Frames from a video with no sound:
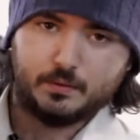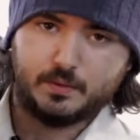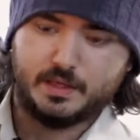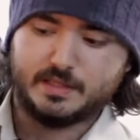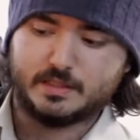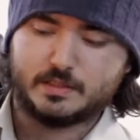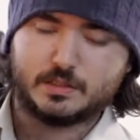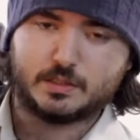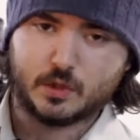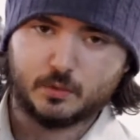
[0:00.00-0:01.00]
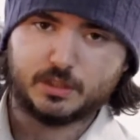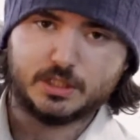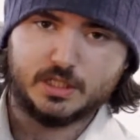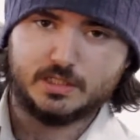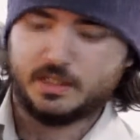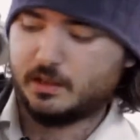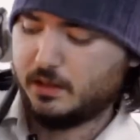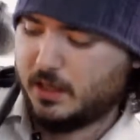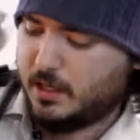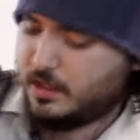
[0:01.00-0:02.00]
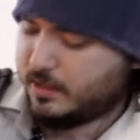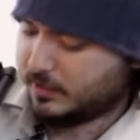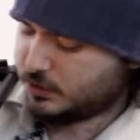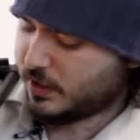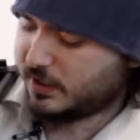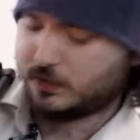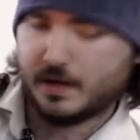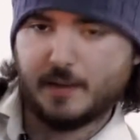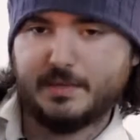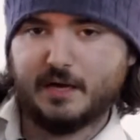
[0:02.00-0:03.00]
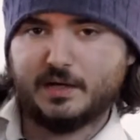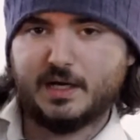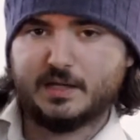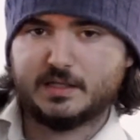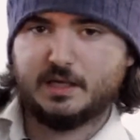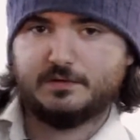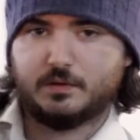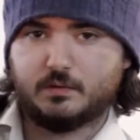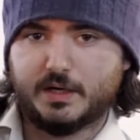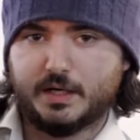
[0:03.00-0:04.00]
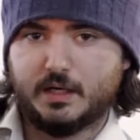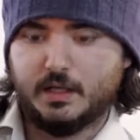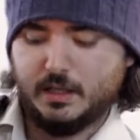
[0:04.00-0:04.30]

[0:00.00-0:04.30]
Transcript: With this, it's so much easier than trying to grab down here to lift the rig.